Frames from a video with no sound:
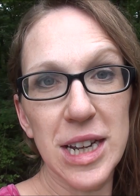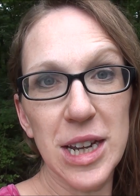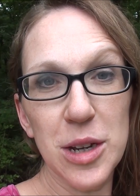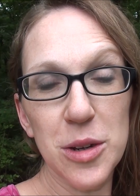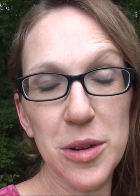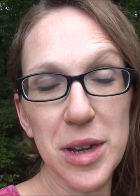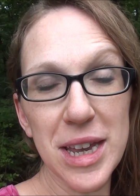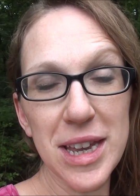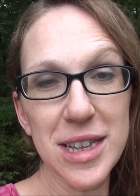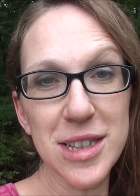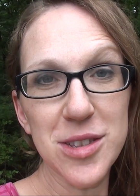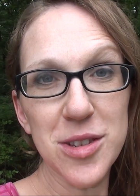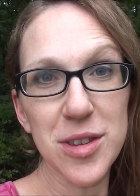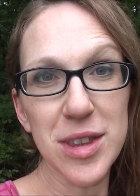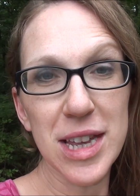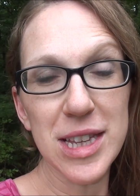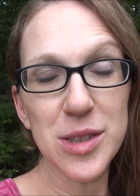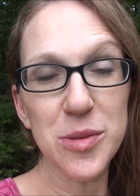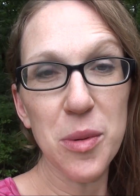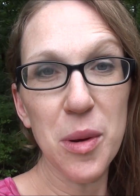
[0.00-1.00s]
Okay, so
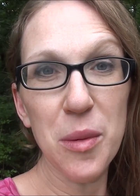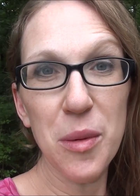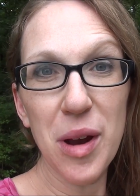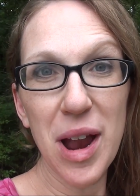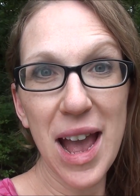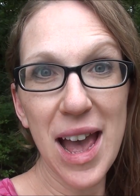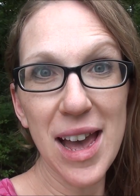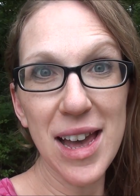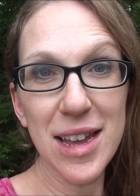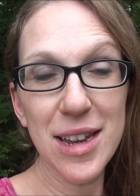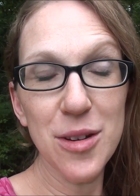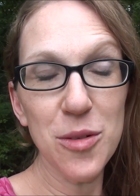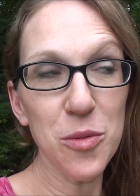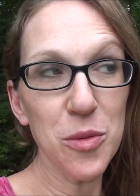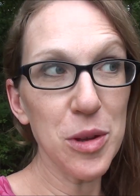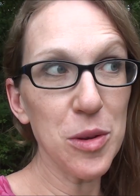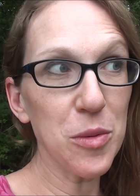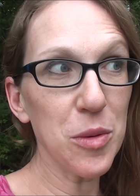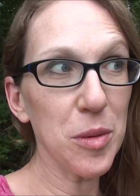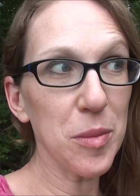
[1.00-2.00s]
that's where we're at.
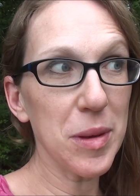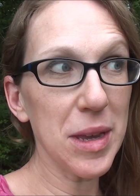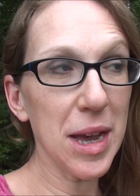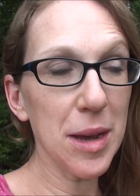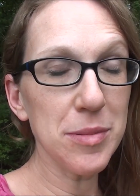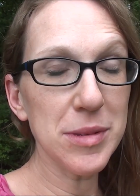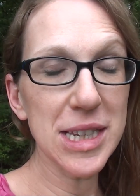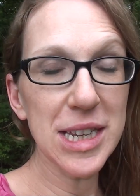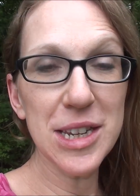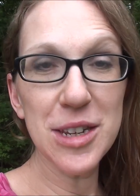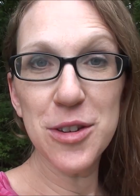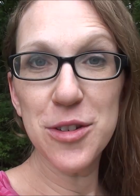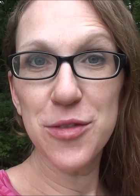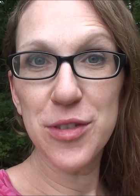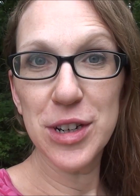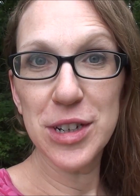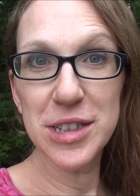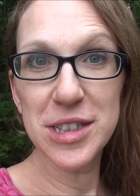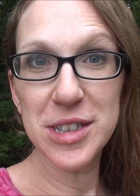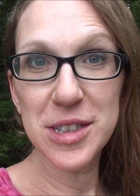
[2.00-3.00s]
We will be updating you
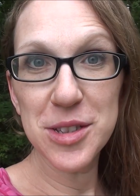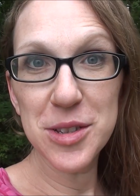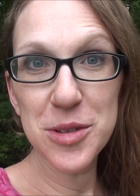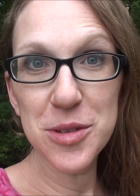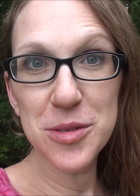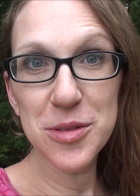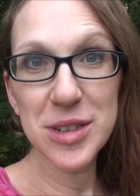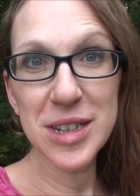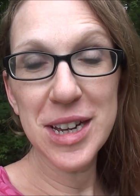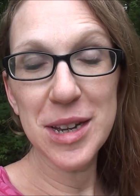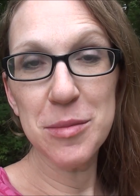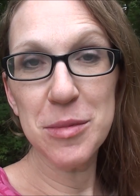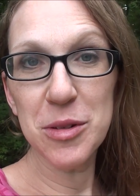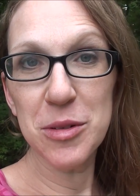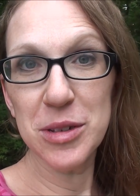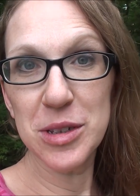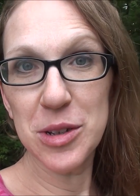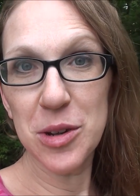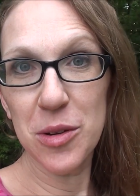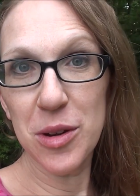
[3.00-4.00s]
very soon. I'm
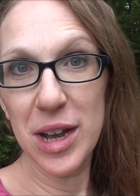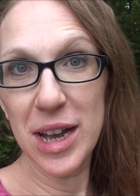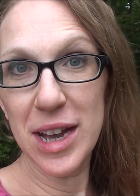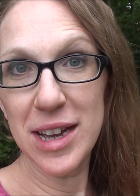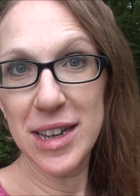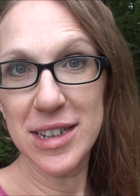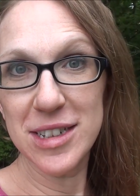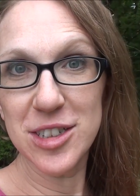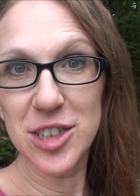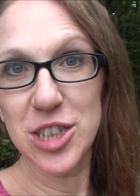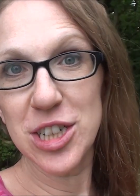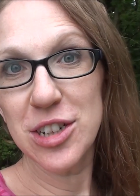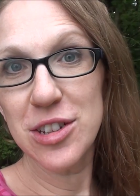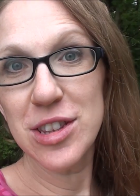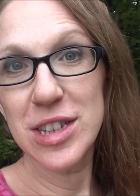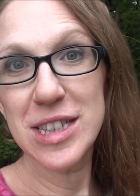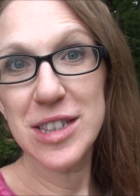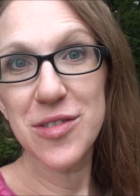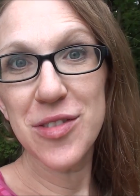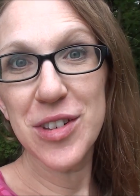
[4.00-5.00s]
going to go ahead and share this